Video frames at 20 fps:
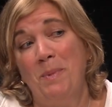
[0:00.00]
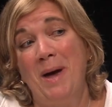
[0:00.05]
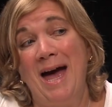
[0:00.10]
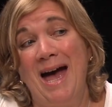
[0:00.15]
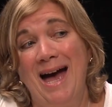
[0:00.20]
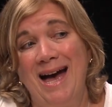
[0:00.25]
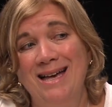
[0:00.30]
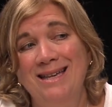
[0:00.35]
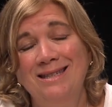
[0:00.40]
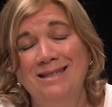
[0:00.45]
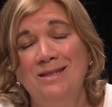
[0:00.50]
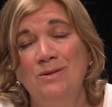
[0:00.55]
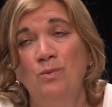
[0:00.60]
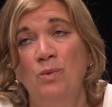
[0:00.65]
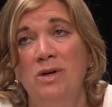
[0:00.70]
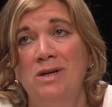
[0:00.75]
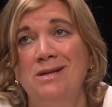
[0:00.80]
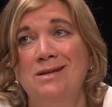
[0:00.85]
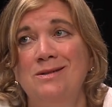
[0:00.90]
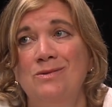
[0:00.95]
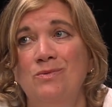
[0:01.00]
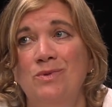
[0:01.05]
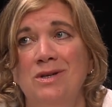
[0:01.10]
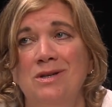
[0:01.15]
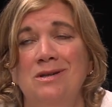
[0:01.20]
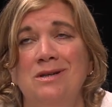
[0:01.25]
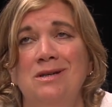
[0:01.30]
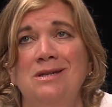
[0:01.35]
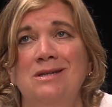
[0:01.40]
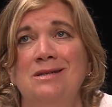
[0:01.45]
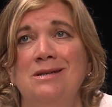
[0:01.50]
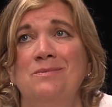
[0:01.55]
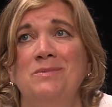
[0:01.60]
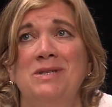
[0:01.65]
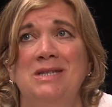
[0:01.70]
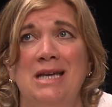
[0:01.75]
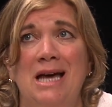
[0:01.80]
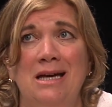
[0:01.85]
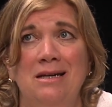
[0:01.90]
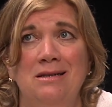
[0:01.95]
past what is really some
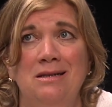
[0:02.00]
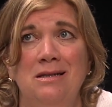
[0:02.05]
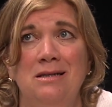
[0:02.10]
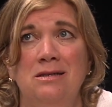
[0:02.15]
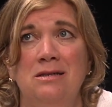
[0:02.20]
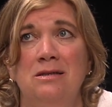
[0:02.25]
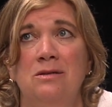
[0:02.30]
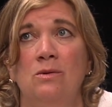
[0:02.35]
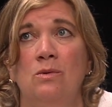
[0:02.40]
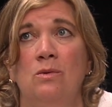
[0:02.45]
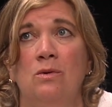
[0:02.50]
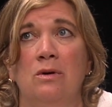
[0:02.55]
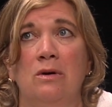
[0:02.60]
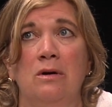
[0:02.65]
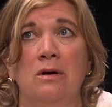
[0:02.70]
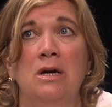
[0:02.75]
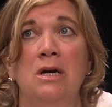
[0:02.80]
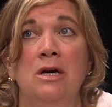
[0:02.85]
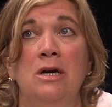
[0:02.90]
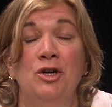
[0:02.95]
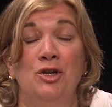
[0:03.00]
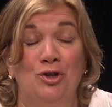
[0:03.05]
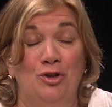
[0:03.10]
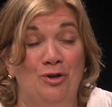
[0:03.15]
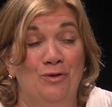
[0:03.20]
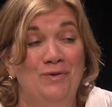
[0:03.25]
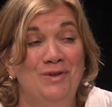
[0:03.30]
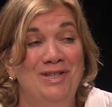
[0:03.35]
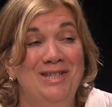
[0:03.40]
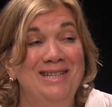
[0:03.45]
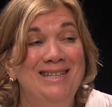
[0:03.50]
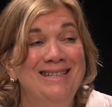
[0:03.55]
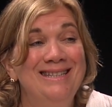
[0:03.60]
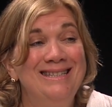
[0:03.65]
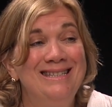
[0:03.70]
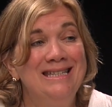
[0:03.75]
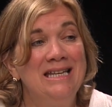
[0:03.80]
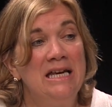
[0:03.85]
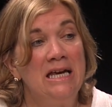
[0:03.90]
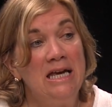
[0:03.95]
sadness or
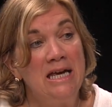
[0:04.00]
nervousness.